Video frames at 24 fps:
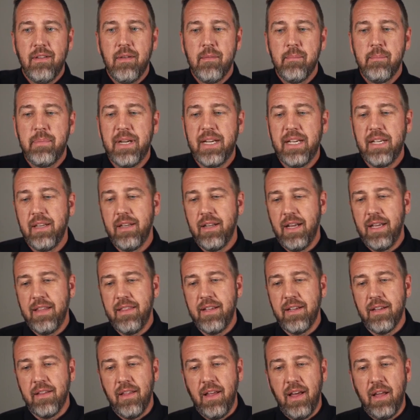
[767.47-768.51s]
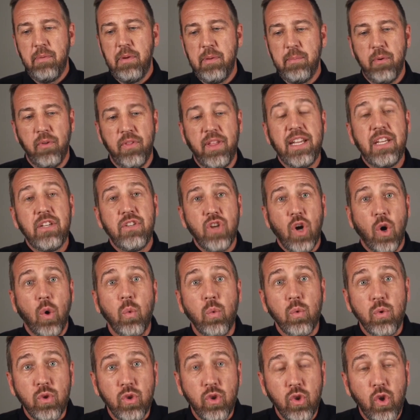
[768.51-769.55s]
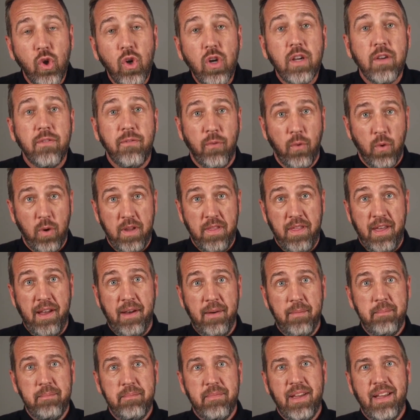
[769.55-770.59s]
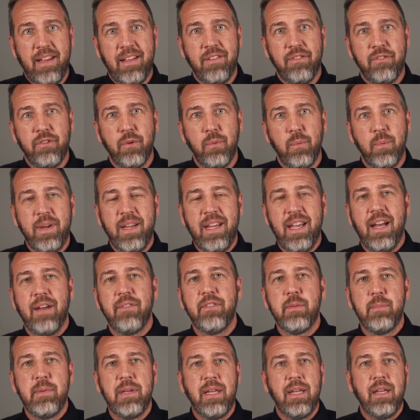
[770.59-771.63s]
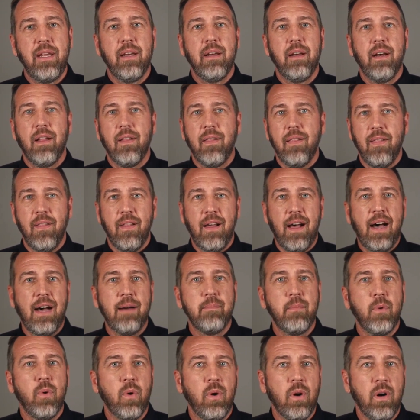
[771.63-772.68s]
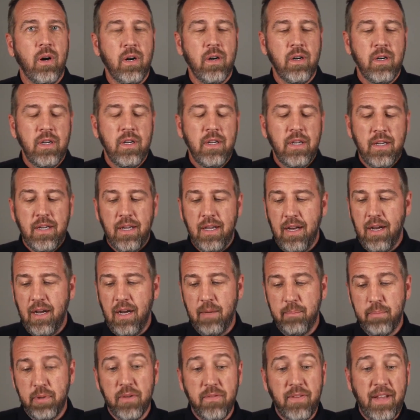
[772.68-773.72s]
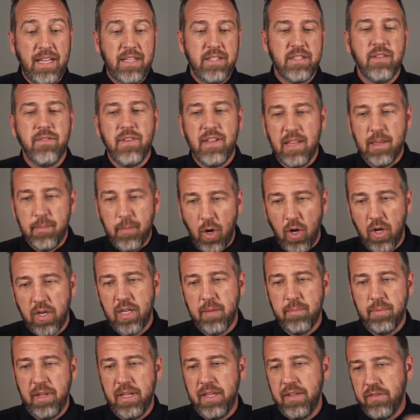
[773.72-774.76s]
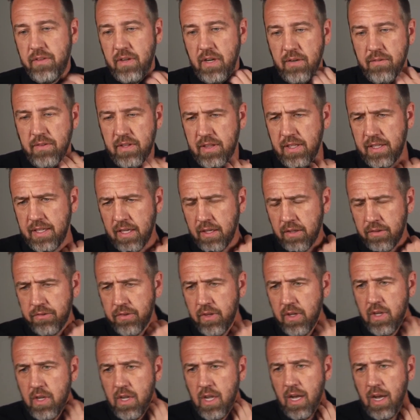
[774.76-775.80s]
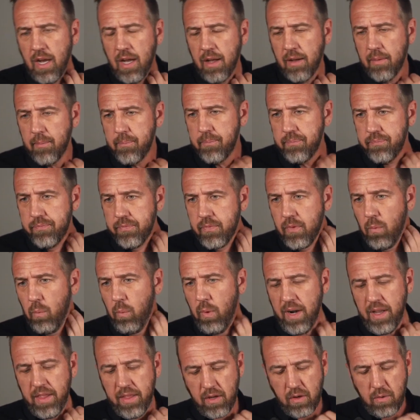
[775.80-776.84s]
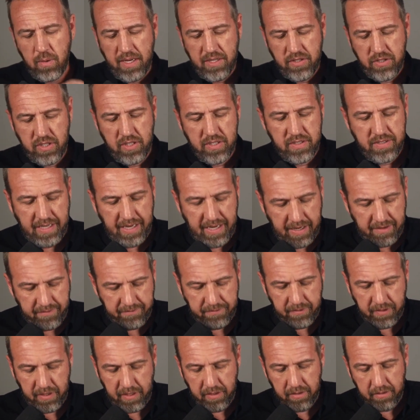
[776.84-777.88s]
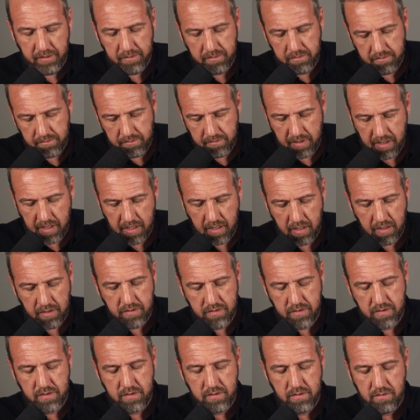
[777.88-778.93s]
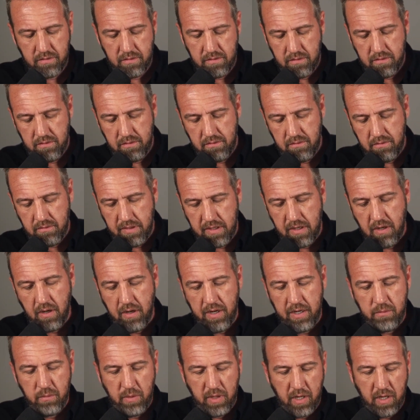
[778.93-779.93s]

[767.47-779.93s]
But I think a lot of people, they don't look for them. And so we have to be a lot more pervasive in the marketplace and everything else. One of the questions I have for you is regarding what